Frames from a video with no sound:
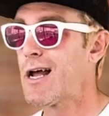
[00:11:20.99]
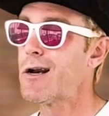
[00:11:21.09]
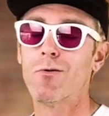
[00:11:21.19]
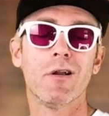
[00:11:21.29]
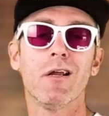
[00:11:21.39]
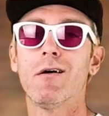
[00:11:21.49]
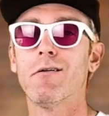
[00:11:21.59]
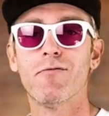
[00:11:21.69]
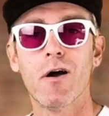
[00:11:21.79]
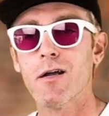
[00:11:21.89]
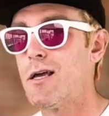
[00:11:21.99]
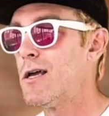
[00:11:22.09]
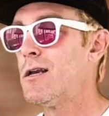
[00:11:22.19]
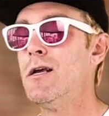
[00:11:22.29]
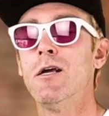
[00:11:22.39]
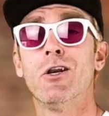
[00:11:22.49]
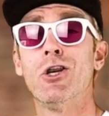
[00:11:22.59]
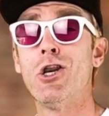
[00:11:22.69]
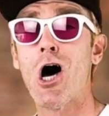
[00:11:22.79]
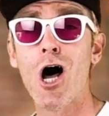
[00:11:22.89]
I don't need a fucking
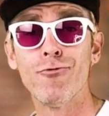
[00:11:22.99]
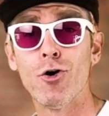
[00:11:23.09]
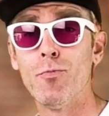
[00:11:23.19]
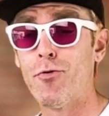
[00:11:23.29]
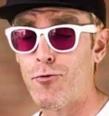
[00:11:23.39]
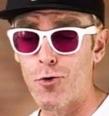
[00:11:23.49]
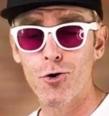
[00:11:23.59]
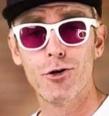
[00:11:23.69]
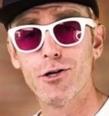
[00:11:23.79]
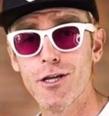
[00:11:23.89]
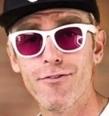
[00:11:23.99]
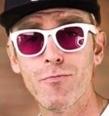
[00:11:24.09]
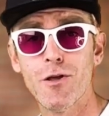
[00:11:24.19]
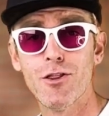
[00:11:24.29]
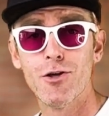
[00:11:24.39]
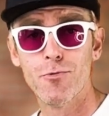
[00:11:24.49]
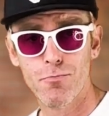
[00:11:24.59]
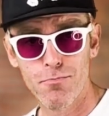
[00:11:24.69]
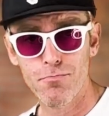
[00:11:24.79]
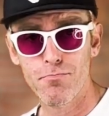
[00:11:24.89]
novel before you give me the
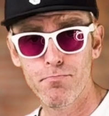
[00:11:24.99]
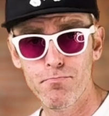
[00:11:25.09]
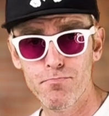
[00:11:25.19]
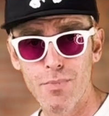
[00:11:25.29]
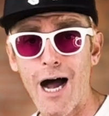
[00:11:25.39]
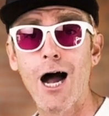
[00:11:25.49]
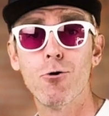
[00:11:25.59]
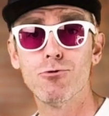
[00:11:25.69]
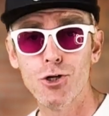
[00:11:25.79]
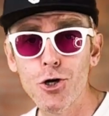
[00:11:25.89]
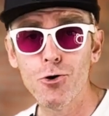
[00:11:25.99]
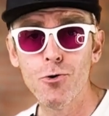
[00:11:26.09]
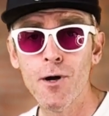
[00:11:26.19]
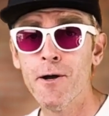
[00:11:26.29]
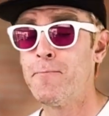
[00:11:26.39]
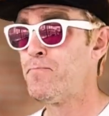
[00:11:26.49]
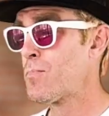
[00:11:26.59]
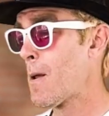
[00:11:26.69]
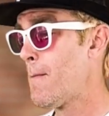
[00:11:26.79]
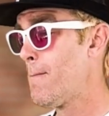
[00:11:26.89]
how to.
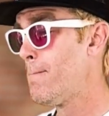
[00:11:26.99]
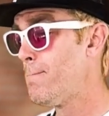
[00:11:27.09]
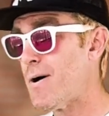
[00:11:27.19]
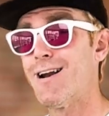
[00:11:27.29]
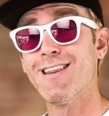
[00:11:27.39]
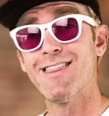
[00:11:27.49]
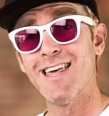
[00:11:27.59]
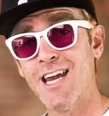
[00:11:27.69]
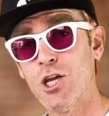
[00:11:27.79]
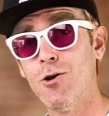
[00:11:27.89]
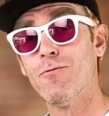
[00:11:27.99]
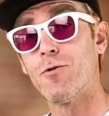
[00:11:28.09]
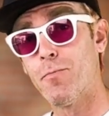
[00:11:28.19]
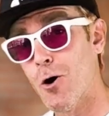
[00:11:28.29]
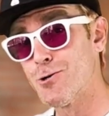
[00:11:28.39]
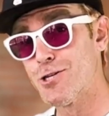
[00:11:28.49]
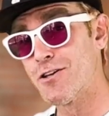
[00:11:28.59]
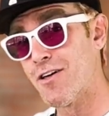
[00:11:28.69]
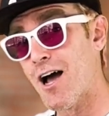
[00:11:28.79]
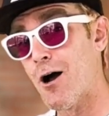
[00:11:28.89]
But thank you for
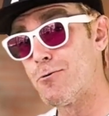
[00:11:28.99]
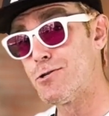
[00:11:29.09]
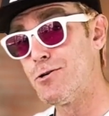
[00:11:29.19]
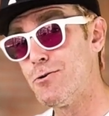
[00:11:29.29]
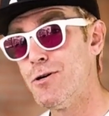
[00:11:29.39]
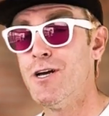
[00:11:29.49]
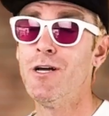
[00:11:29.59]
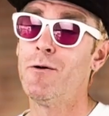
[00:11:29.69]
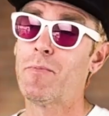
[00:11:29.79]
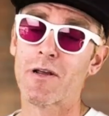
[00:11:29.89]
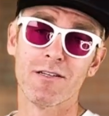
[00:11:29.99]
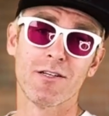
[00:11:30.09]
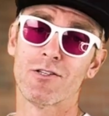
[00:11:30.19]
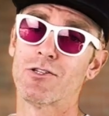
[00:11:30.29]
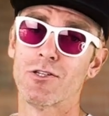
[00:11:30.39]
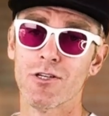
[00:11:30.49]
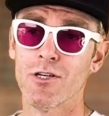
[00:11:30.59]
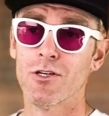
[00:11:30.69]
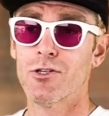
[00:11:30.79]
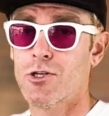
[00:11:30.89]
posting the how to, because it's
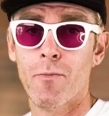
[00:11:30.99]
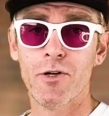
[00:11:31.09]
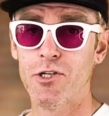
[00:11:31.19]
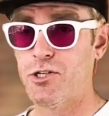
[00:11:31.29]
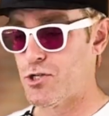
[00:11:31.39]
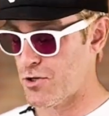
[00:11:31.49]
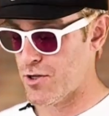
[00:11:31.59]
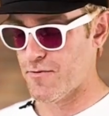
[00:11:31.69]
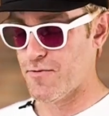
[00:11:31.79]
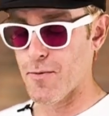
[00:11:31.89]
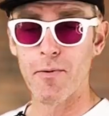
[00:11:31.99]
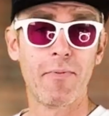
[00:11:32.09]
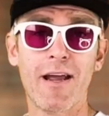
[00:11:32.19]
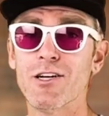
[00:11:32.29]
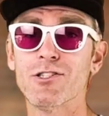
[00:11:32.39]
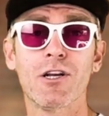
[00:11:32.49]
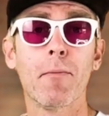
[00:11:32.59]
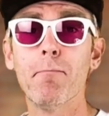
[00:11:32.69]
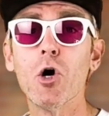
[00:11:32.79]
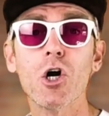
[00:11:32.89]
so much easier than flipping pages in a
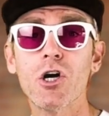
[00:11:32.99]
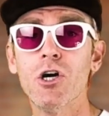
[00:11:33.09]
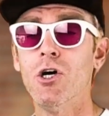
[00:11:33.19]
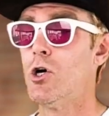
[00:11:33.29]
book.